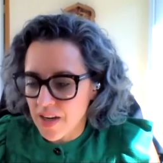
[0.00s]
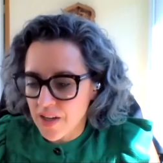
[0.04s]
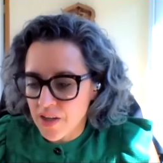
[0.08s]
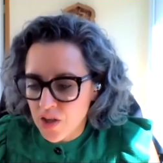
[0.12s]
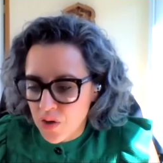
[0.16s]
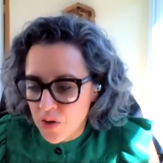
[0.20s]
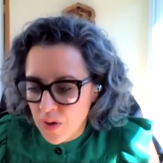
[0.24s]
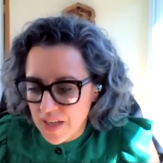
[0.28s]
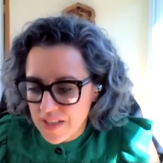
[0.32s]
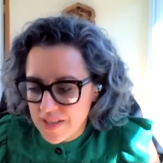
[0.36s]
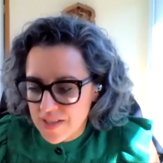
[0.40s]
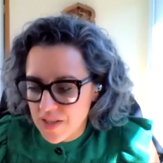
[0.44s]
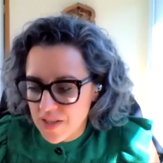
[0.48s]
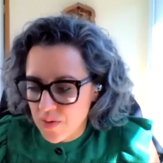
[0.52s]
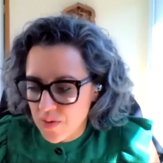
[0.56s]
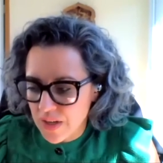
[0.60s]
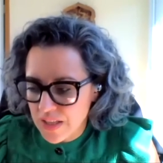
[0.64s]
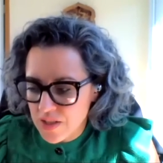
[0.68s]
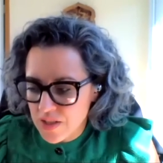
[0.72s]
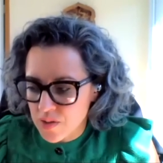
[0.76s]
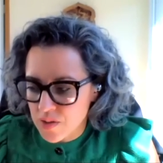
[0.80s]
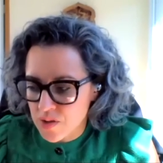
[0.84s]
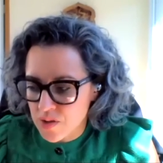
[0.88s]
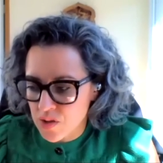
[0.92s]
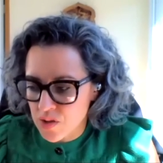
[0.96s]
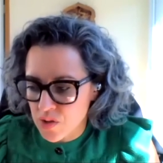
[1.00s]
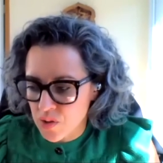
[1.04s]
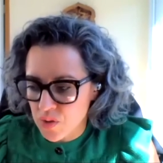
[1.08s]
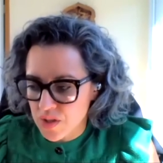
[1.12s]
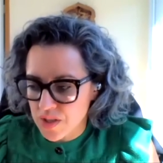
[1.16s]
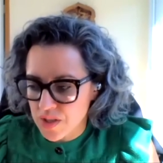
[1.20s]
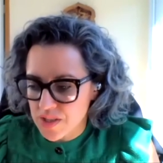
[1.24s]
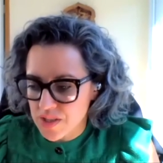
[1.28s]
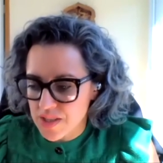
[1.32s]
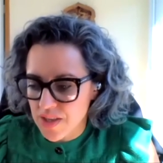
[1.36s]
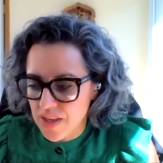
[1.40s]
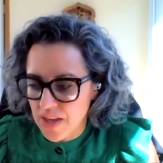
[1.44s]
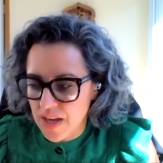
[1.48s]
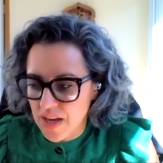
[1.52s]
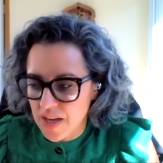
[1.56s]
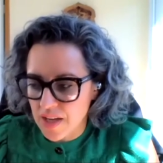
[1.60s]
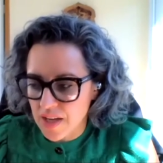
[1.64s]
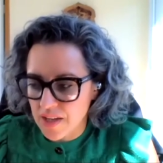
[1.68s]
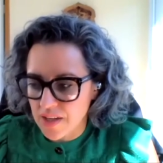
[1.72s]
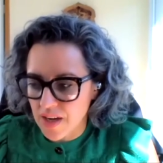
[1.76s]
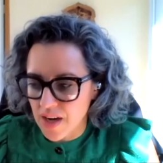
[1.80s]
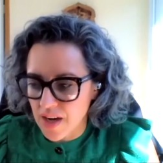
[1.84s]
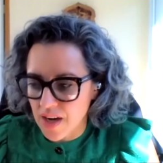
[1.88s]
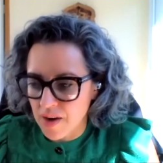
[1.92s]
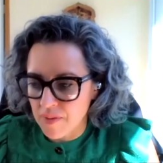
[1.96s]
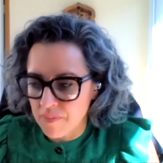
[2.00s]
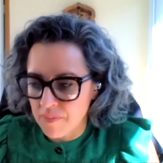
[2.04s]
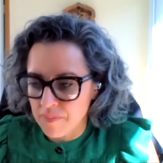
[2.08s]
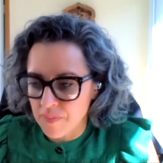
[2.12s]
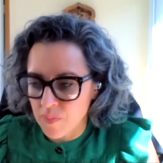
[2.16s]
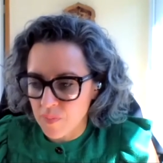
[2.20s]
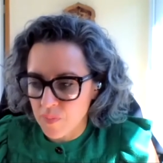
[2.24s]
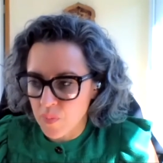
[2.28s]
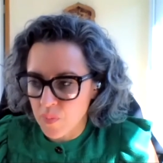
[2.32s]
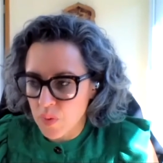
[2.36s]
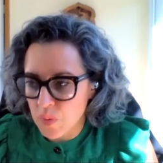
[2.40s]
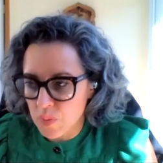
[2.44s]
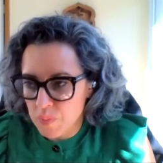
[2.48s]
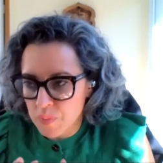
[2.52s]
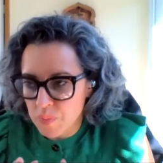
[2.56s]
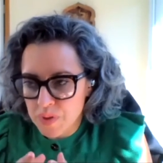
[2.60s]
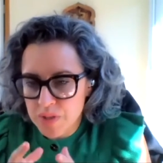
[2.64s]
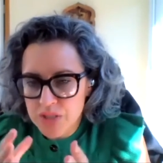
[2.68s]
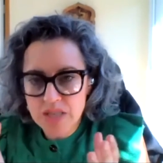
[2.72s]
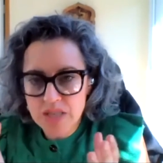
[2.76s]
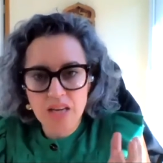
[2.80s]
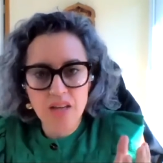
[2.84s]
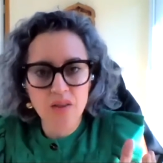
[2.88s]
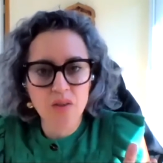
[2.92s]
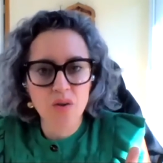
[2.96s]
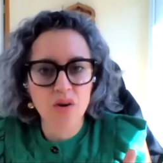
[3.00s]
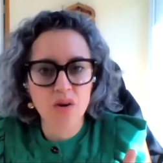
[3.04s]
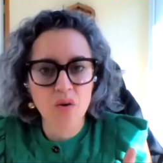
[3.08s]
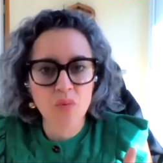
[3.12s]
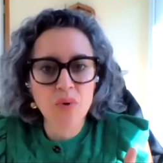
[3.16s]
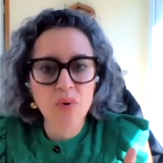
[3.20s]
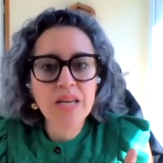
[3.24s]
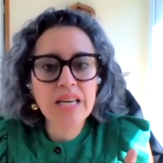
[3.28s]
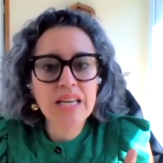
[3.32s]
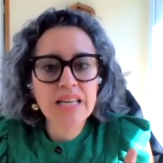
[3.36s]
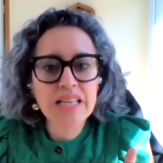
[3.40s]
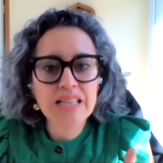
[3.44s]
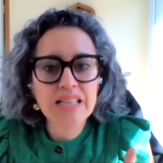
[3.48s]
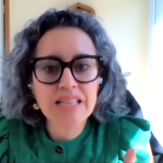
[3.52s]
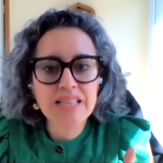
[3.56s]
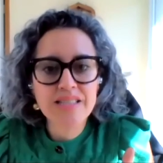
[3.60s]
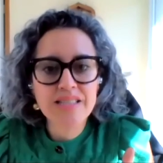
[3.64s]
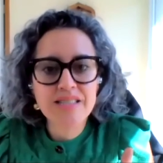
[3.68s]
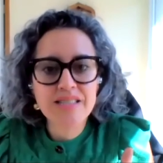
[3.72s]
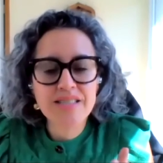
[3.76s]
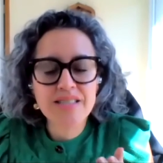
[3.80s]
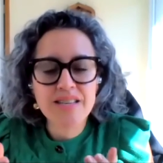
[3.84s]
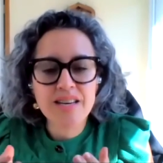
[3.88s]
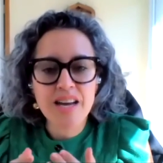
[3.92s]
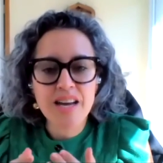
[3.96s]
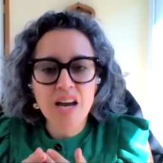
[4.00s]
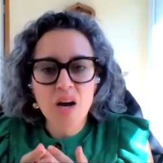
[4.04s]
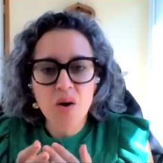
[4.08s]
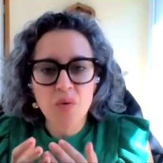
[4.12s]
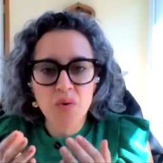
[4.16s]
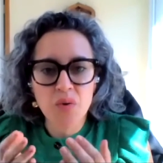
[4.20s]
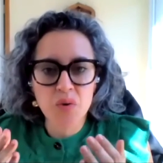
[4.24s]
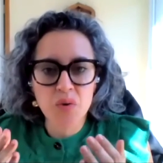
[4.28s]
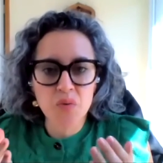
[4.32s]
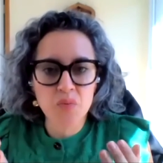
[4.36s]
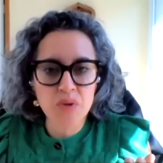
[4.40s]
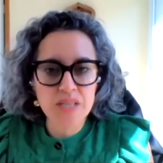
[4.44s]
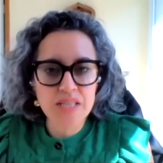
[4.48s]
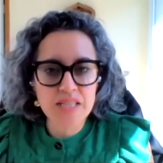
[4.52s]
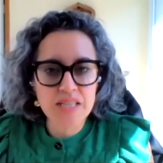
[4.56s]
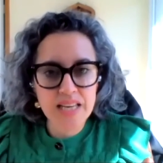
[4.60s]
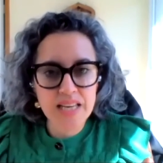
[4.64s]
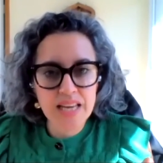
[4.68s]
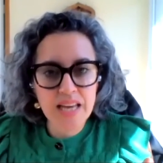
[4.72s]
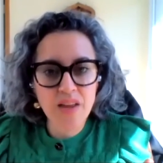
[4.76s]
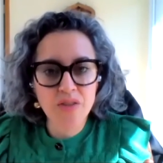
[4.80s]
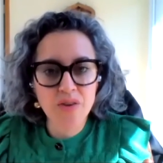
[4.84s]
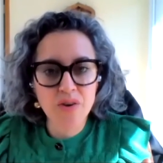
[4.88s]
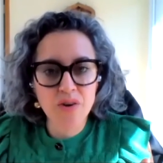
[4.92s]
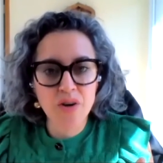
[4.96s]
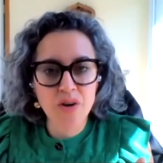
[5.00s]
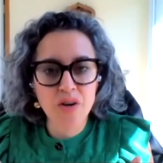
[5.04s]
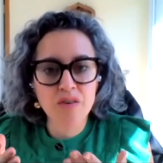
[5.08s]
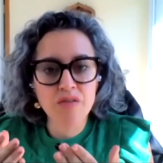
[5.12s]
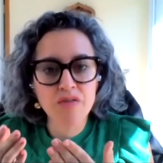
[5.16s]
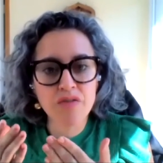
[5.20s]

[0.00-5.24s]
the undergrads and graduate students, that um, we would put together a reading list, we read together.